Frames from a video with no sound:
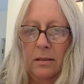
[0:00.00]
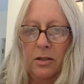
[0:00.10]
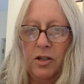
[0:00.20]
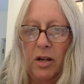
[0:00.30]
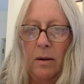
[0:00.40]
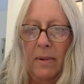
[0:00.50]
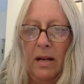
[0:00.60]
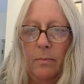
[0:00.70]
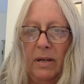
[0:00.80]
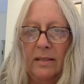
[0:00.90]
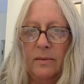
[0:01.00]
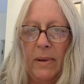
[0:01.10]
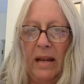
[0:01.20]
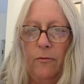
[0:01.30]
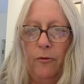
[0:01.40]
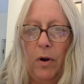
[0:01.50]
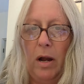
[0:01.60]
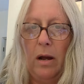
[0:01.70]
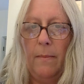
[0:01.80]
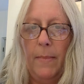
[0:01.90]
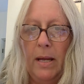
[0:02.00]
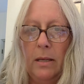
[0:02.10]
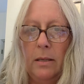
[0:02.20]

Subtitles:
I'll show you in a minute, but it's made from